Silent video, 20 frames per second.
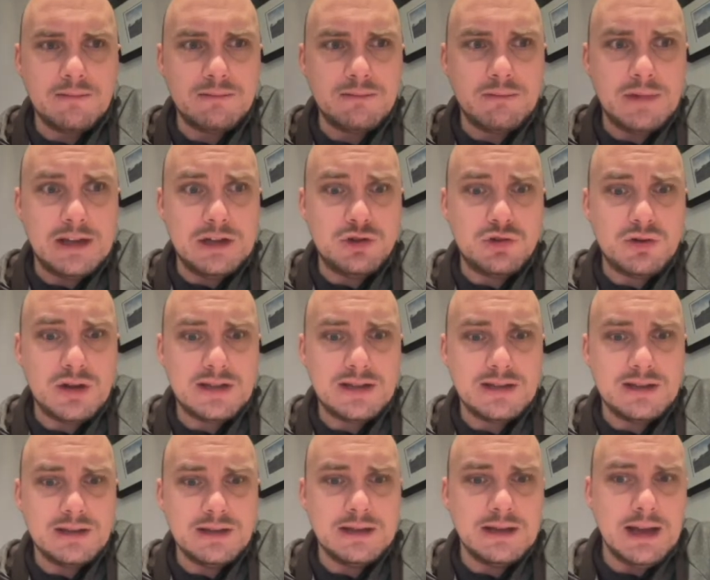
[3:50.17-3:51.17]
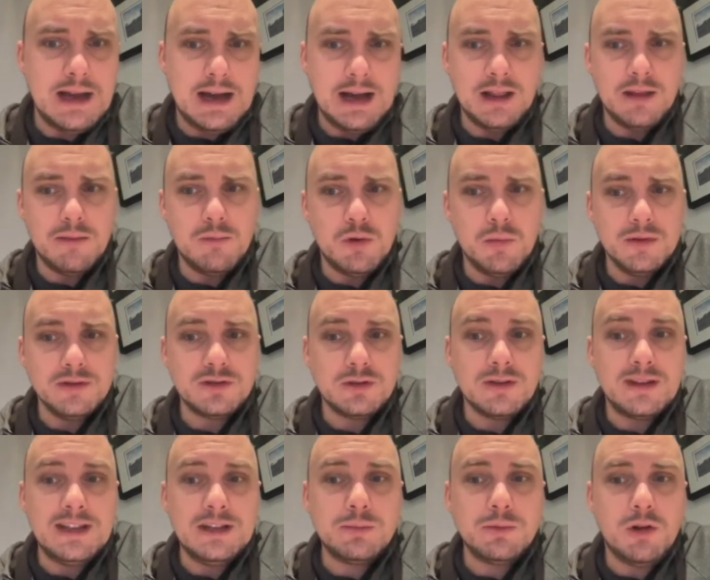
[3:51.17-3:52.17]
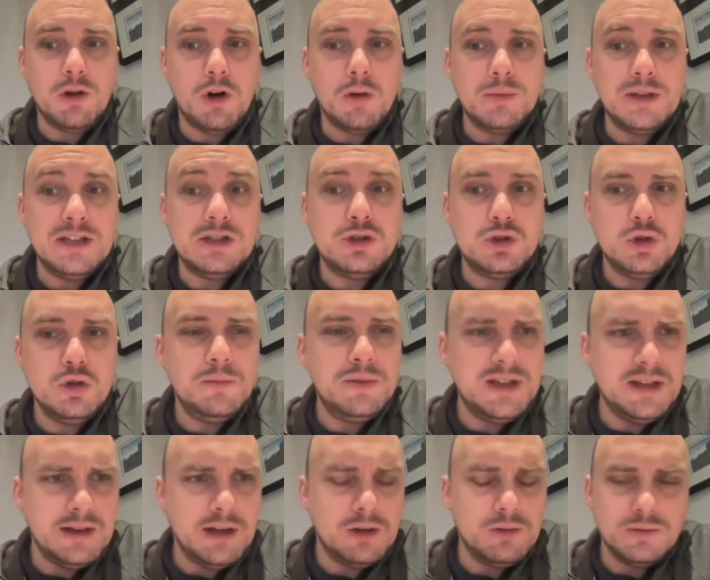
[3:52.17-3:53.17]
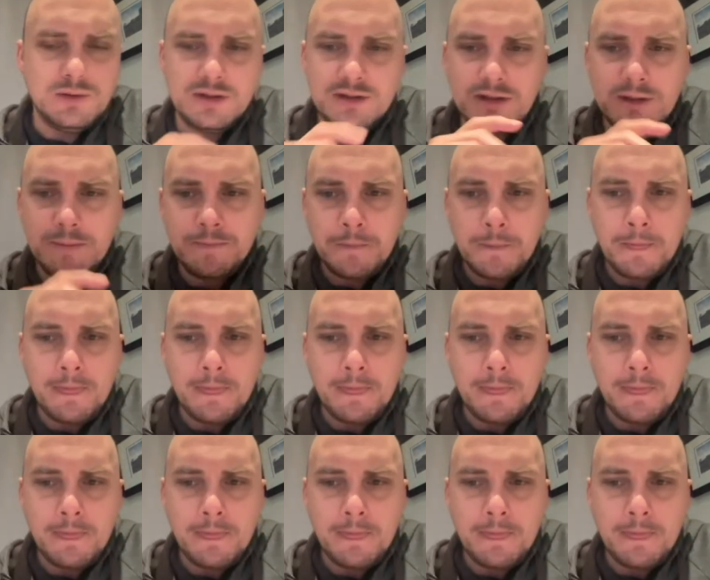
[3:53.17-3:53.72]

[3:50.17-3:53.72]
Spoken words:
interested in at the moment. So these will all be to be announced.